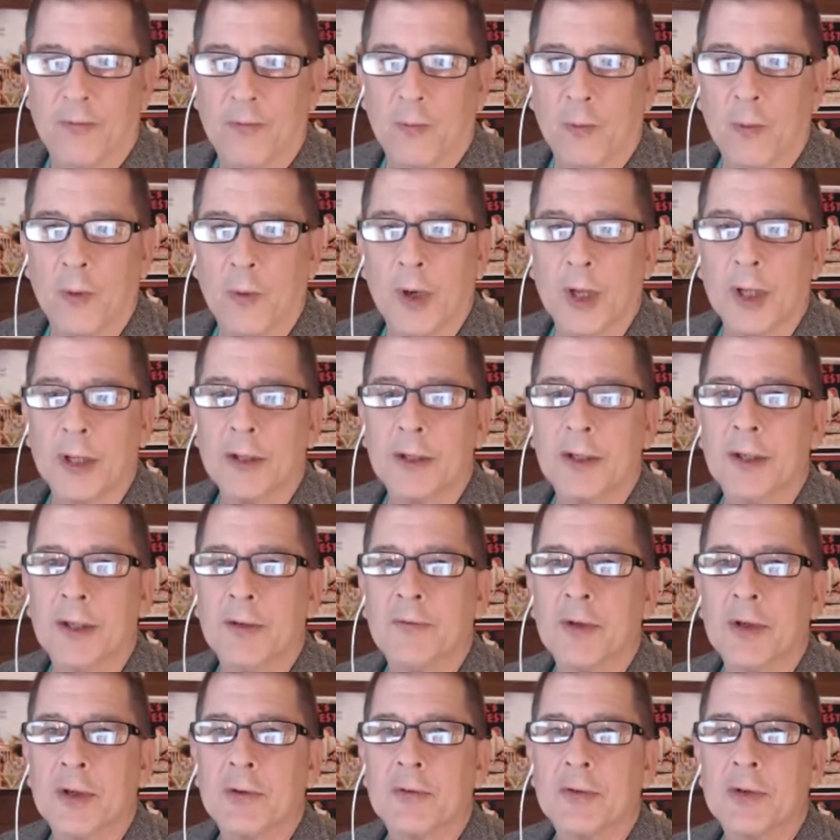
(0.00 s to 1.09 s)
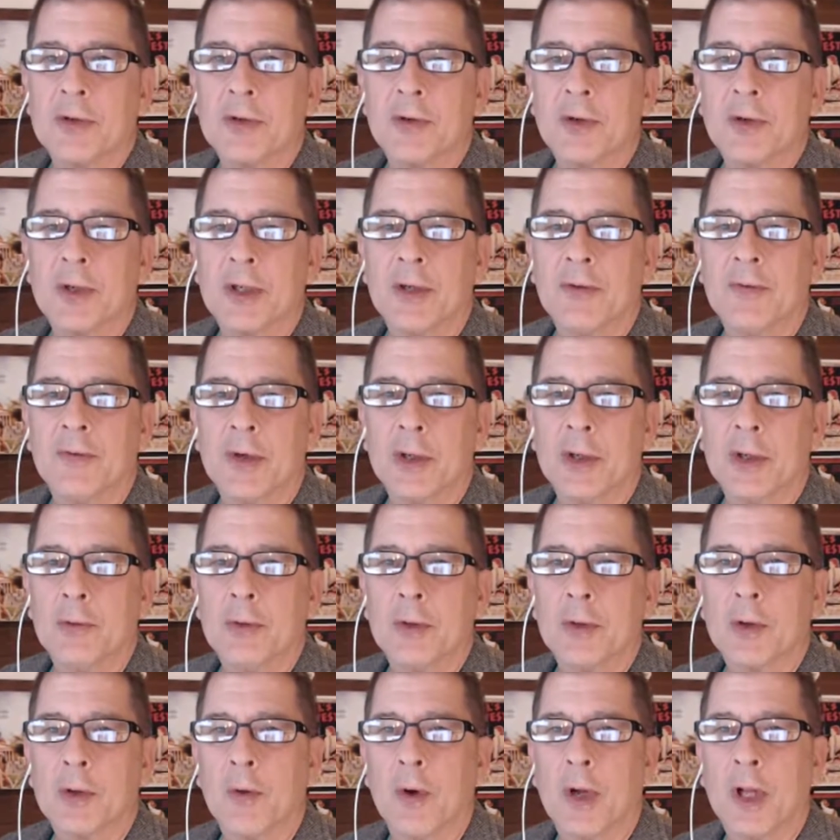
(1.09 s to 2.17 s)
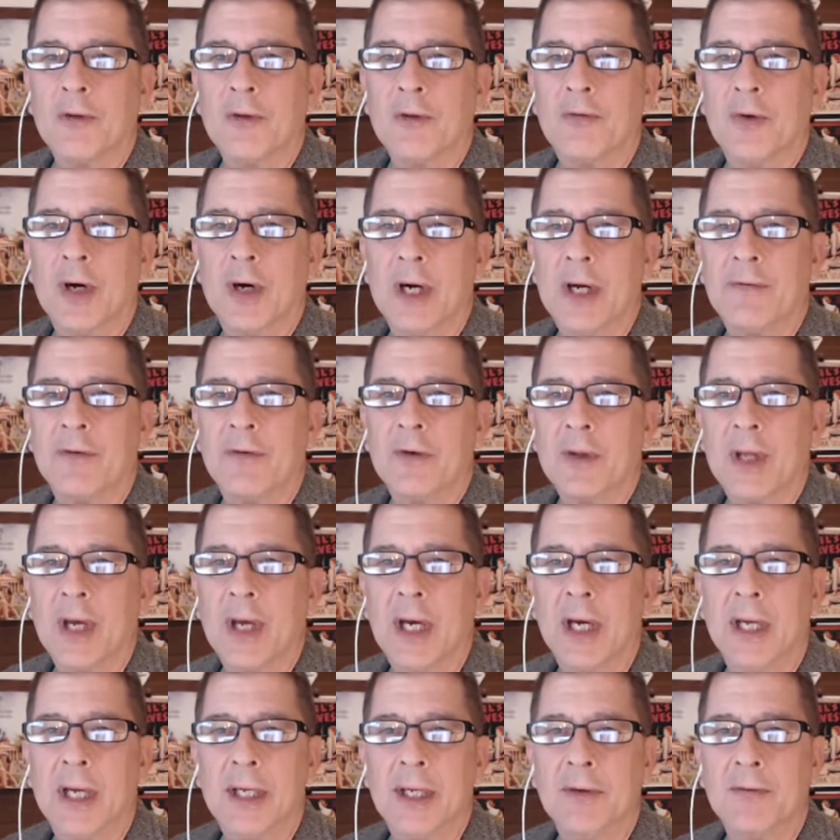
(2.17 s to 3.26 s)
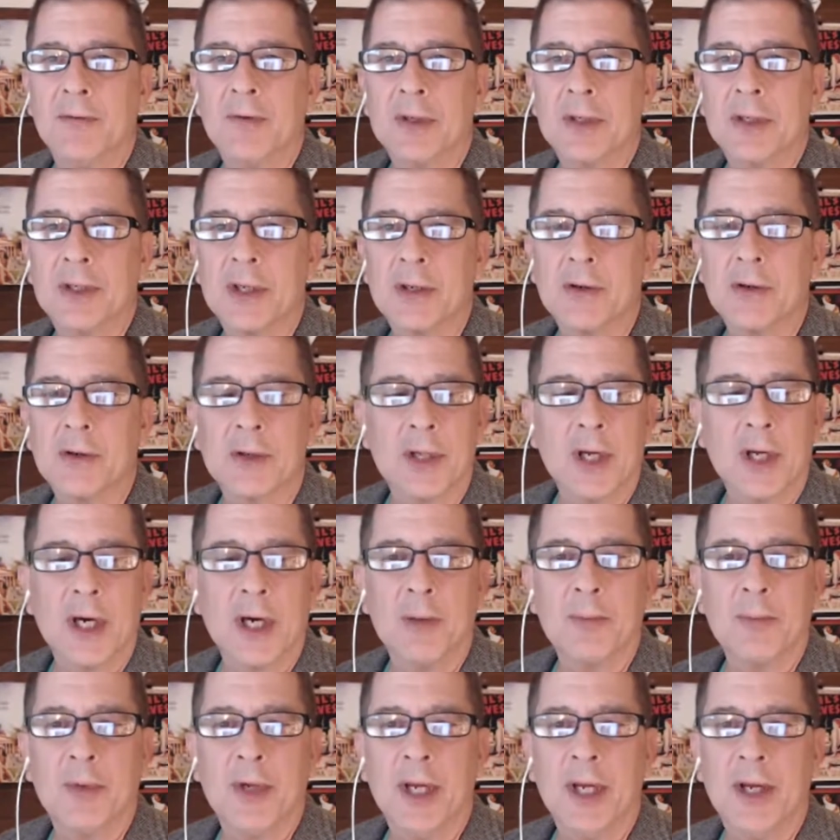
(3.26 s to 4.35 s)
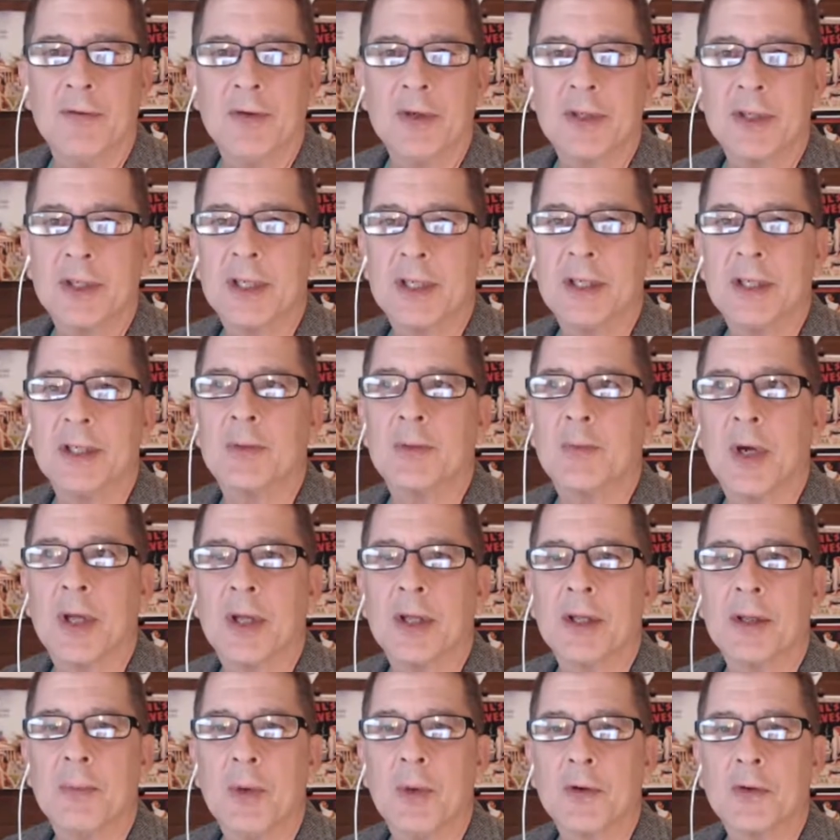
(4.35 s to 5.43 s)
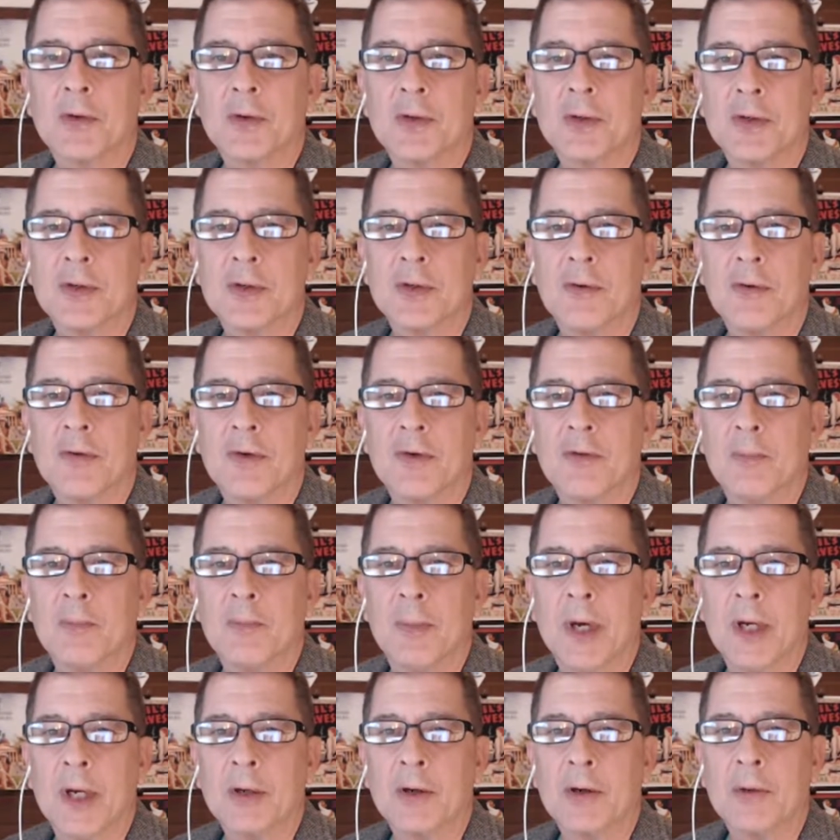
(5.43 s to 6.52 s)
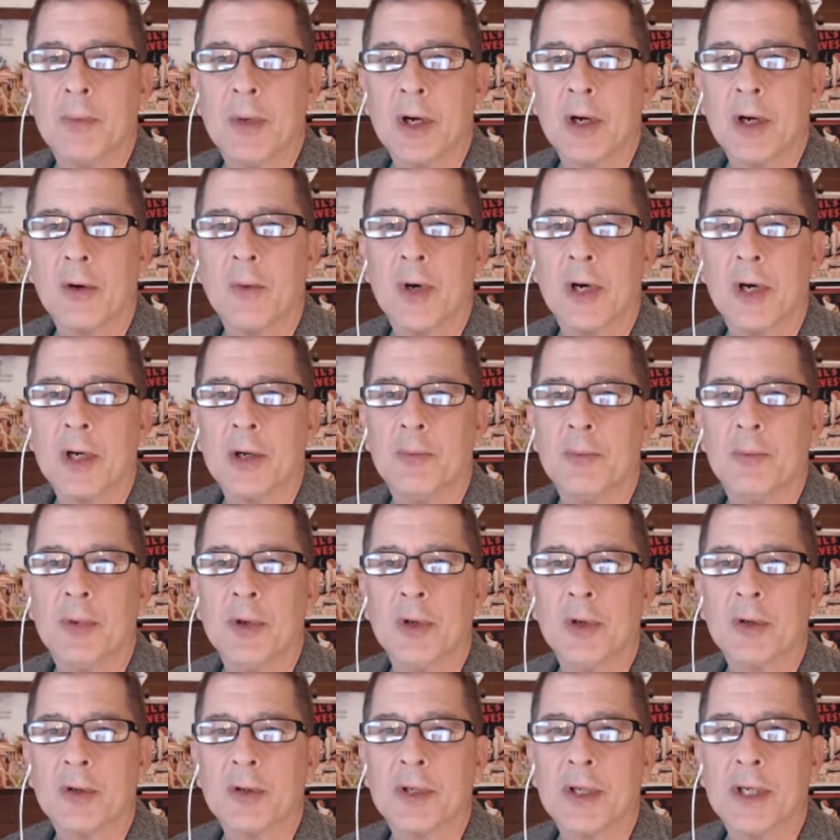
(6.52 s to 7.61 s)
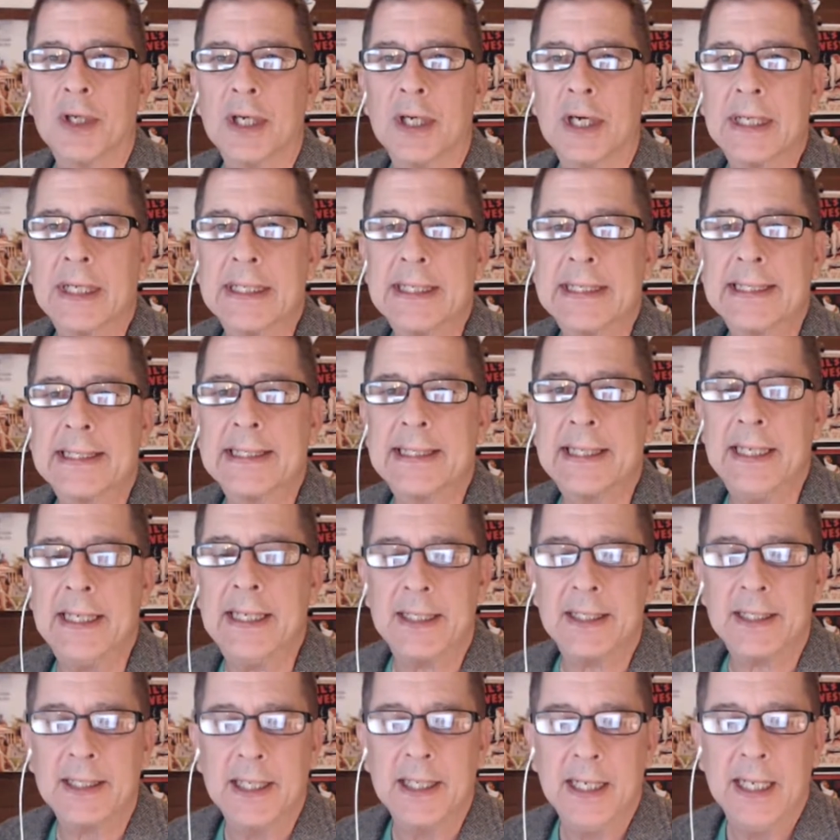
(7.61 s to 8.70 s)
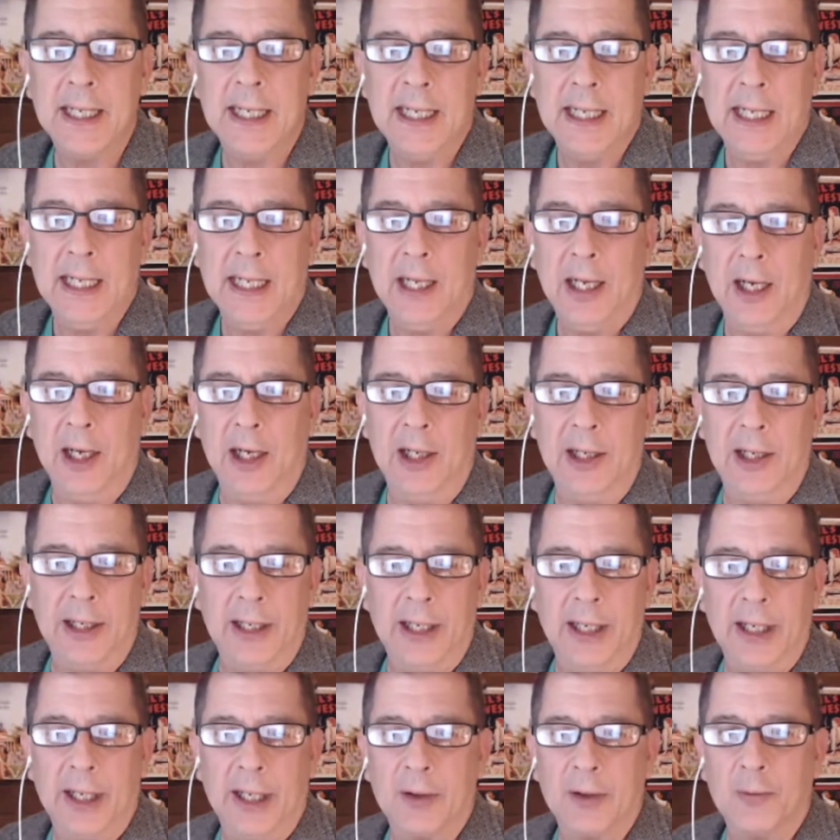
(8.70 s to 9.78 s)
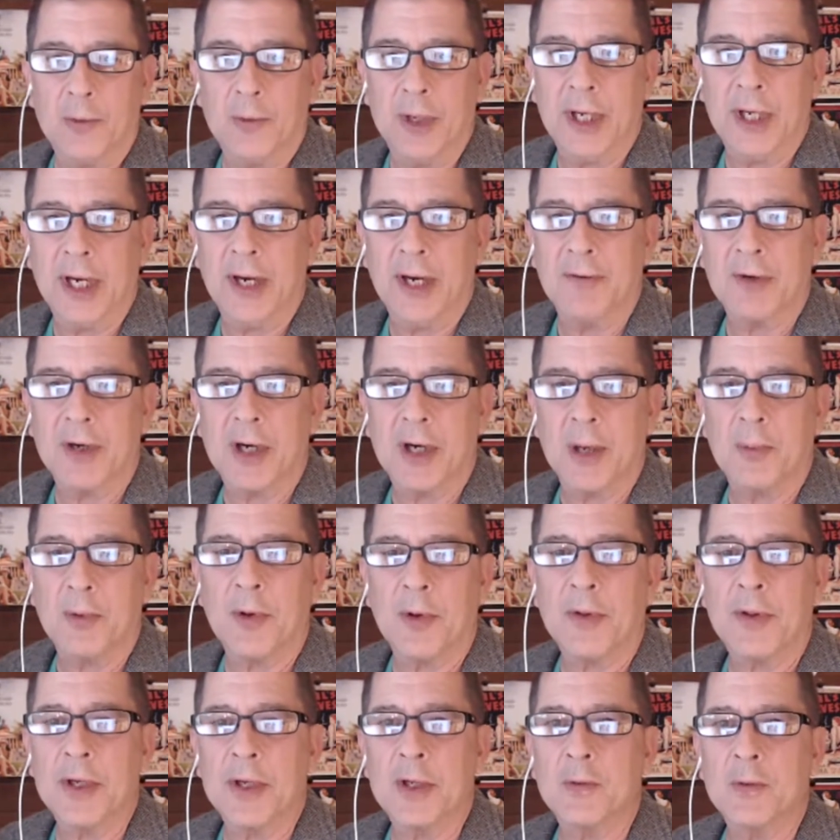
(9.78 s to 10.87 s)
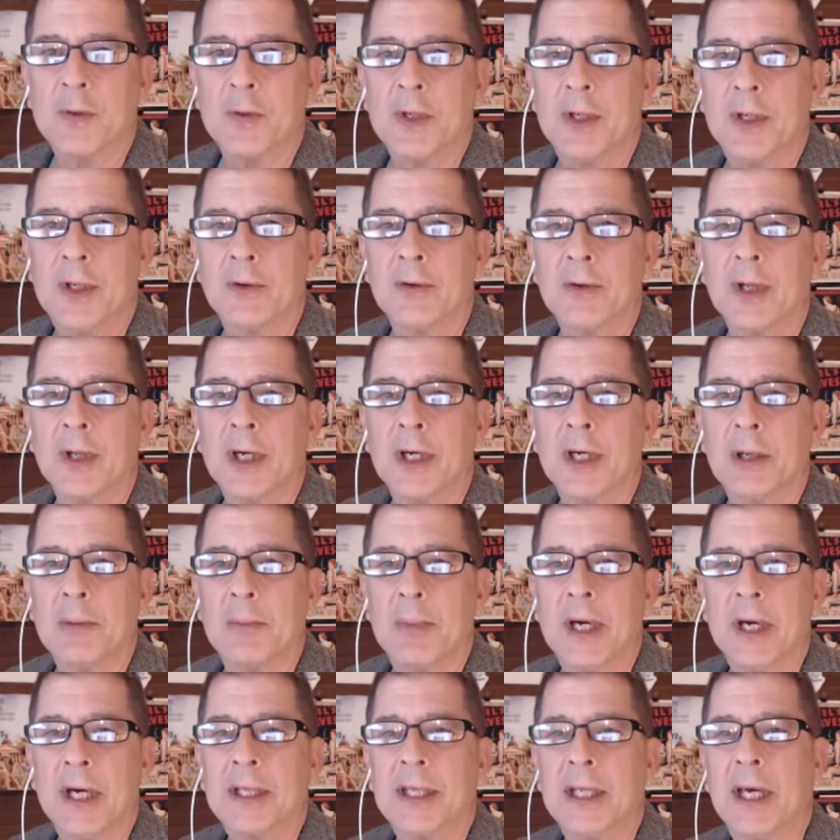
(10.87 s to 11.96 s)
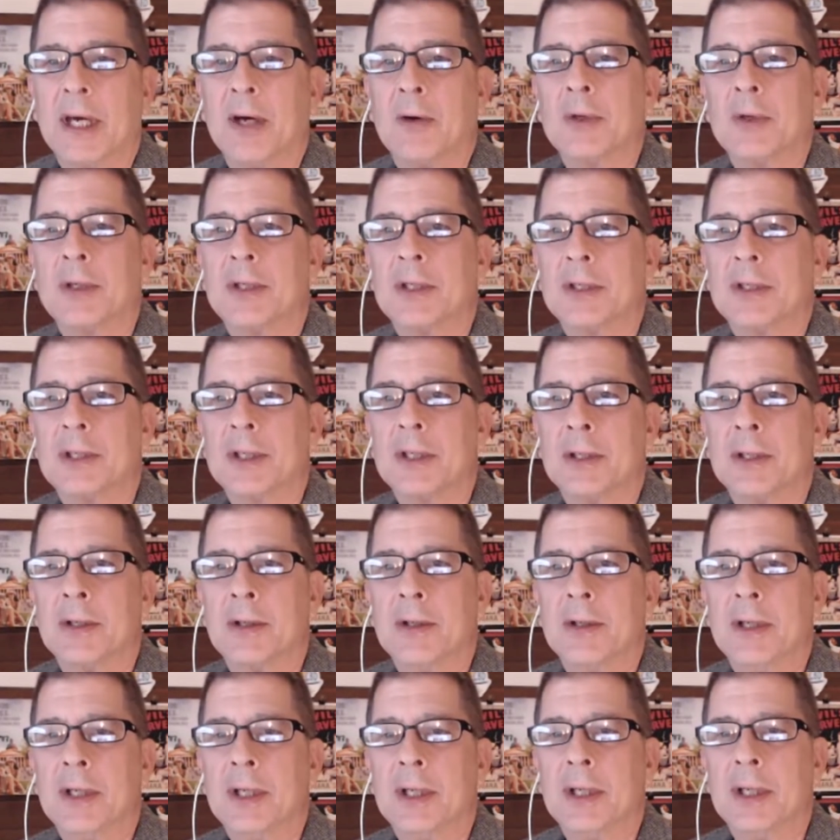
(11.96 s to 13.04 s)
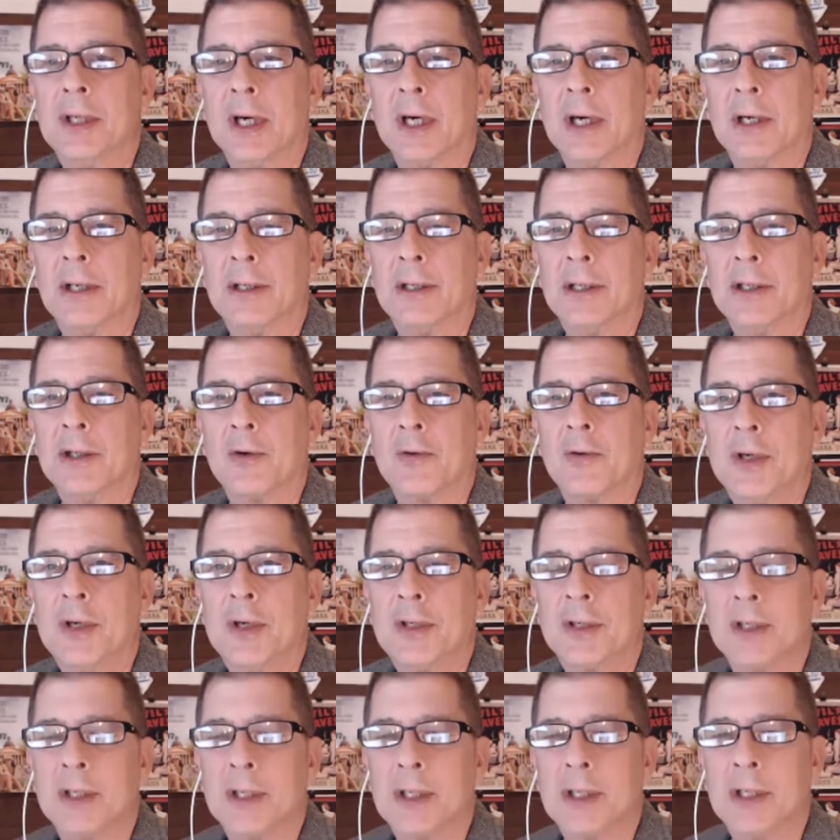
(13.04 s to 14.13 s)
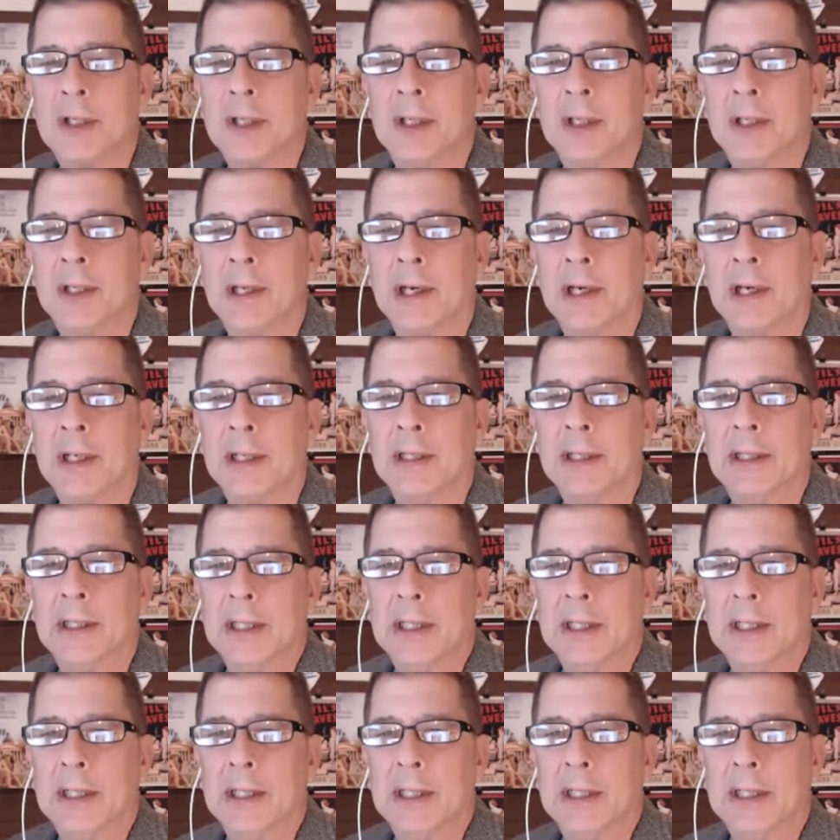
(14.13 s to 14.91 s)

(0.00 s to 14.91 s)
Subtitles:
Relatively restrictive on who would qualify for that. Even Senator Tom Davis says it's probably the most conservative medical marijuana bill in the United States. And we have a couple of things we don't like about that, which is in the increasing the